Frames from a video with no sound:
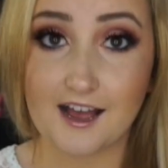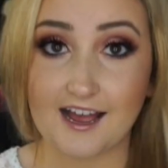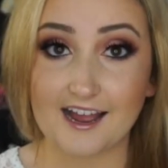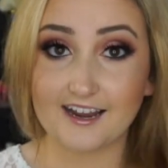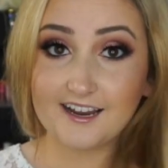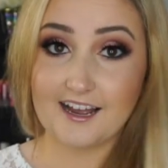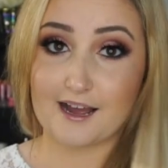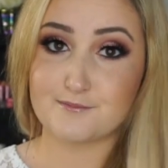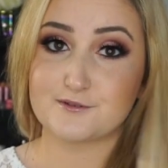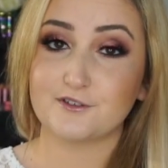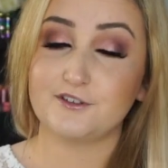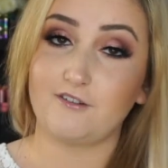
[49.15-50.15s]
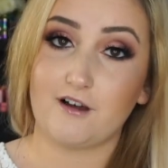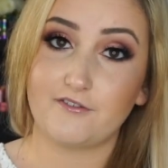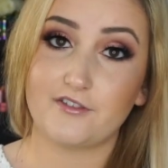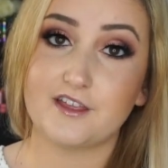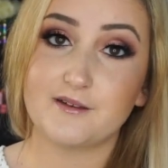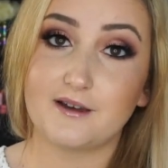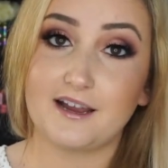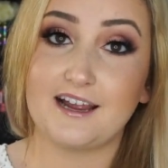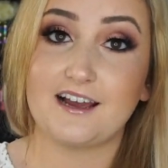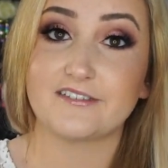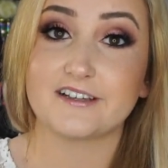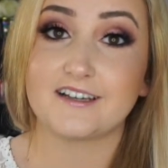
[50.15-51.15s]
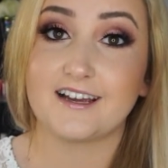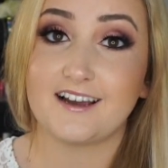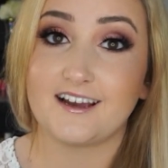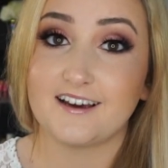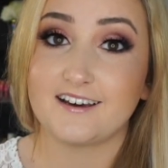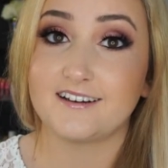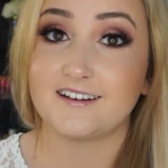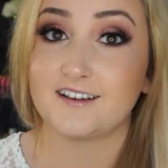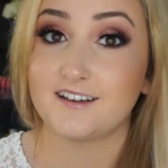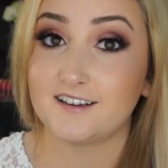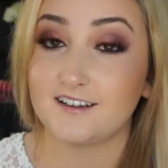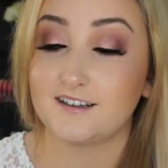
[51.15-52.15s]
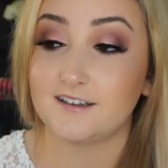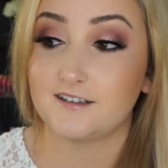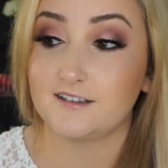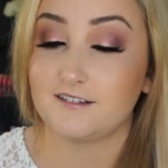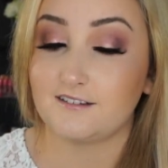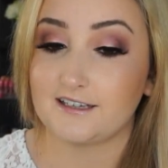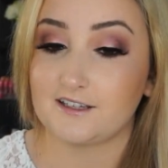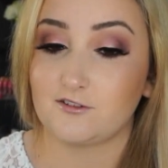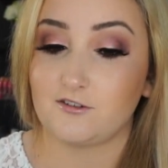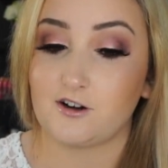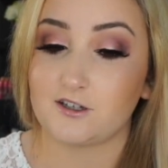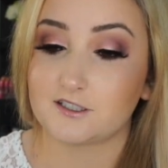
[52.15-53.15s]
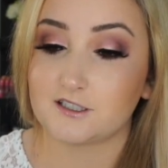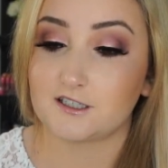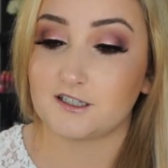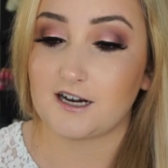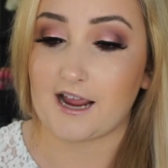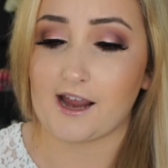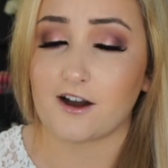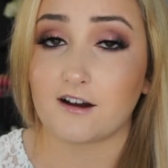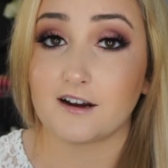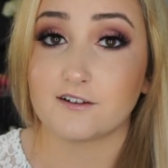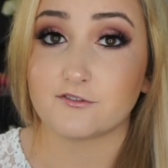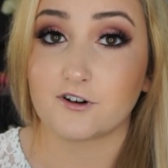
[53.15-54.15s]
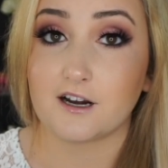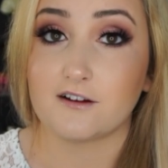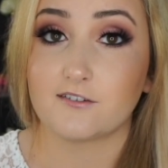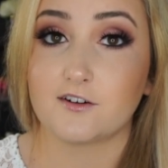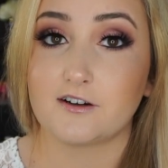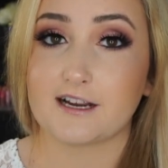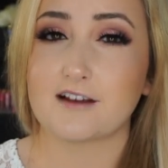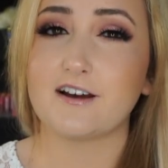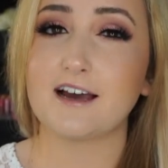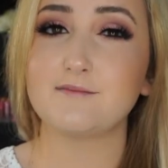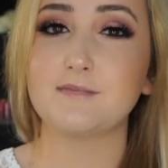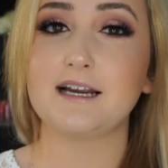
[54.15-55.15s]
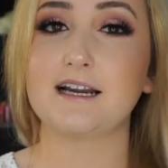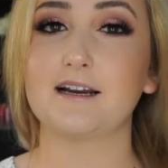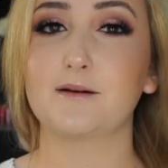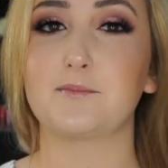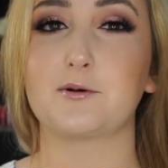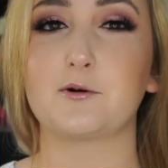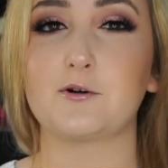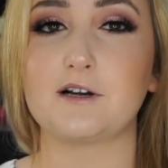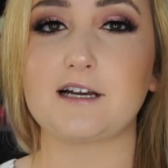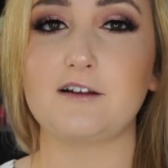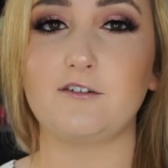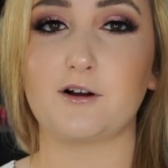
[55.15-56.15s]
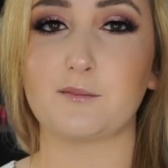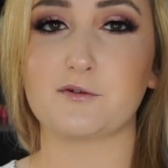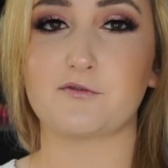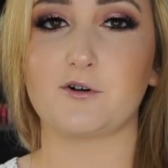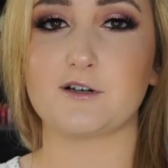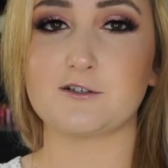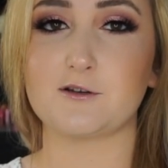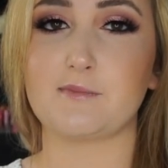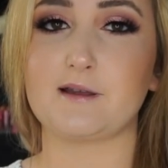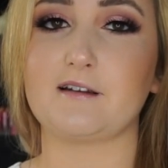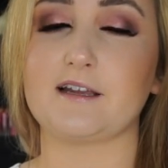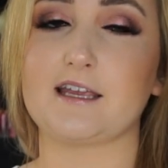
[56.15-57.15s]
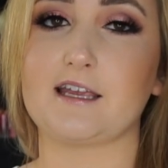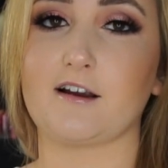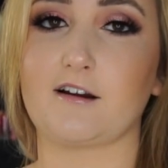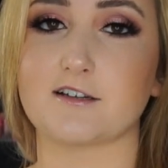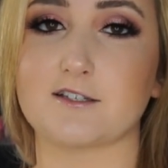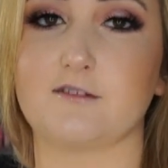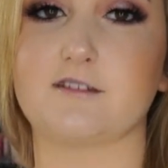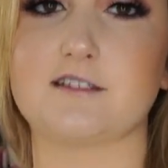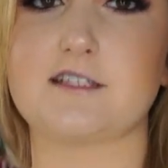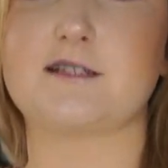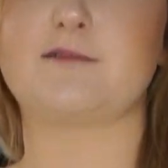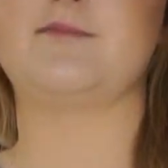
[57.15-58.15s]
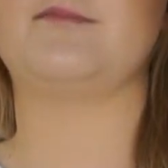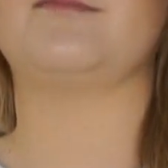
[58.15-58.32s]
I absolutely love them. I haven't had like longer hair in forever. Like I've had my hair pretty long before. It's only been like here, so this